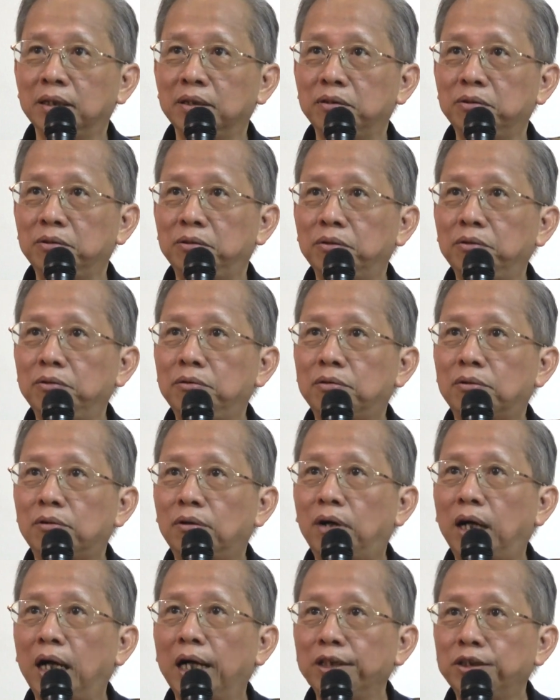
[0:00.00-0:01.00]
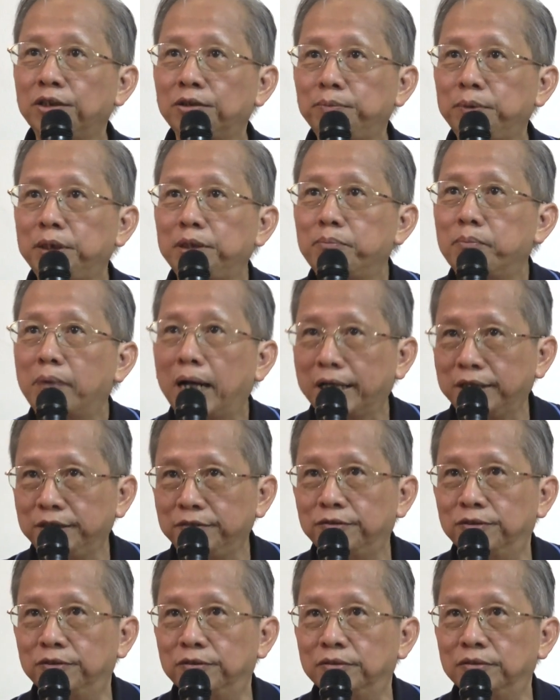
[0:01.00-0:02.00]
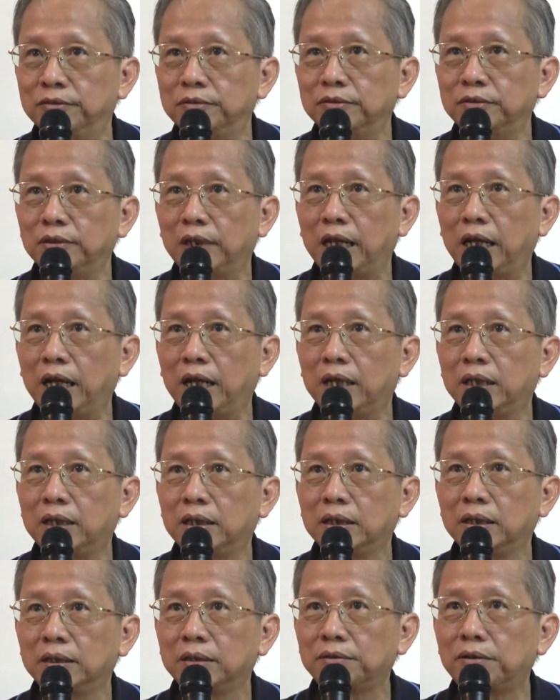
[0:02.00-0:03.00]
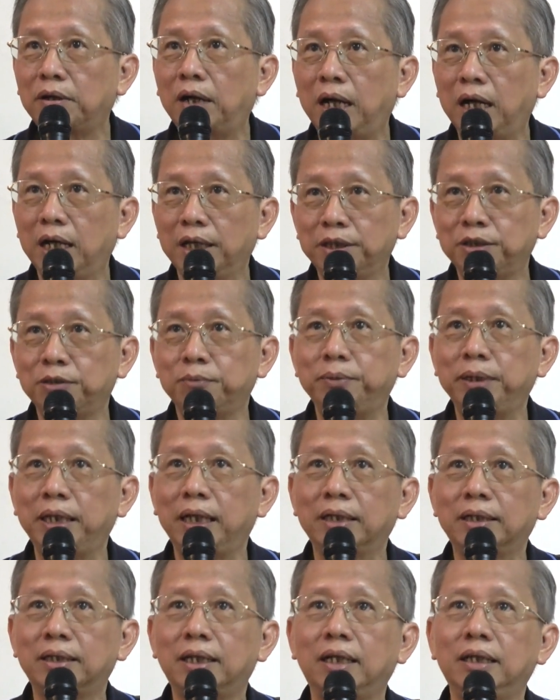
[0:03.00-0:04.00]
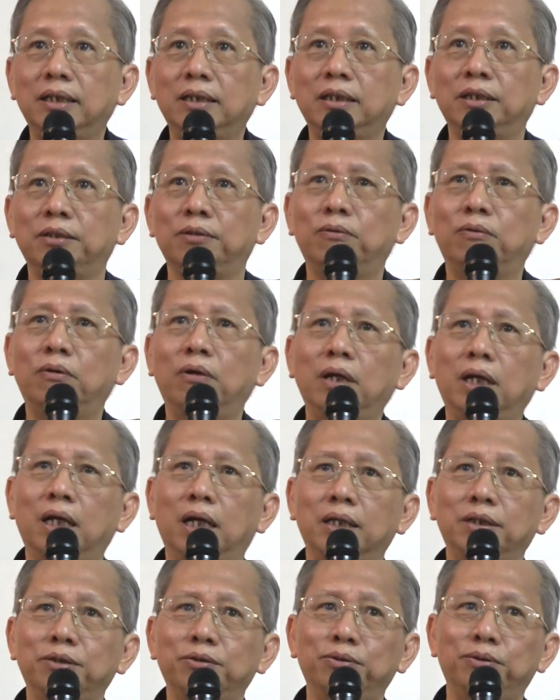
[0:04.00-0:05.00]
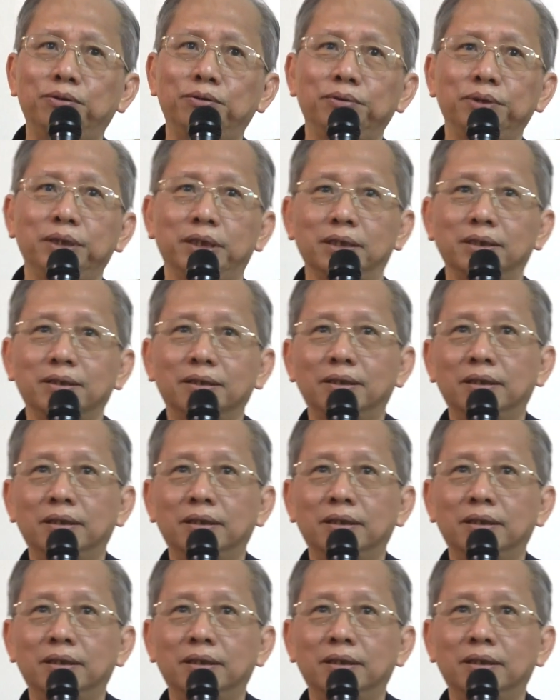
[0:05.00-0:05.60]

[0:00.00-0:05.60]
You don't try to be mindful. Try to be attentive. What are you doing?